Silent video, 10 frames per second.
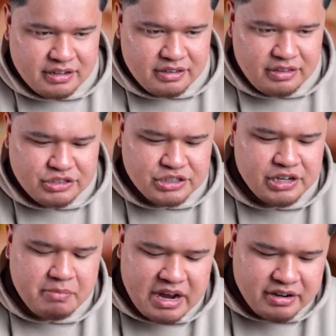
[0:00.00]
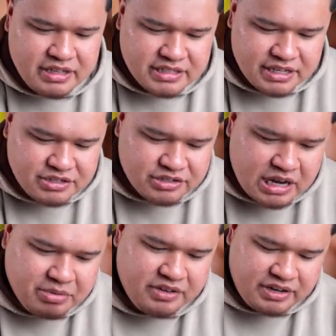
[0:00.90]
There's a good amount of these inserts, I
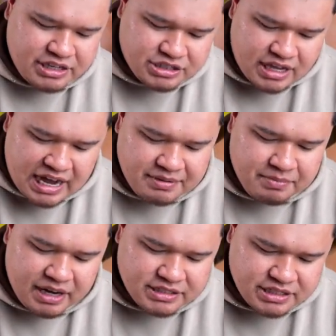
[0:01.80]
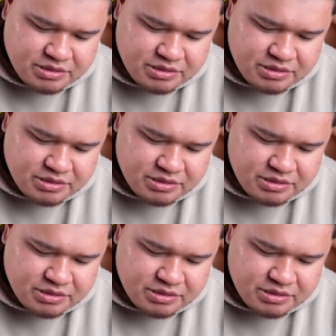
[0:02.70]
believe, in each of the hobby boxes,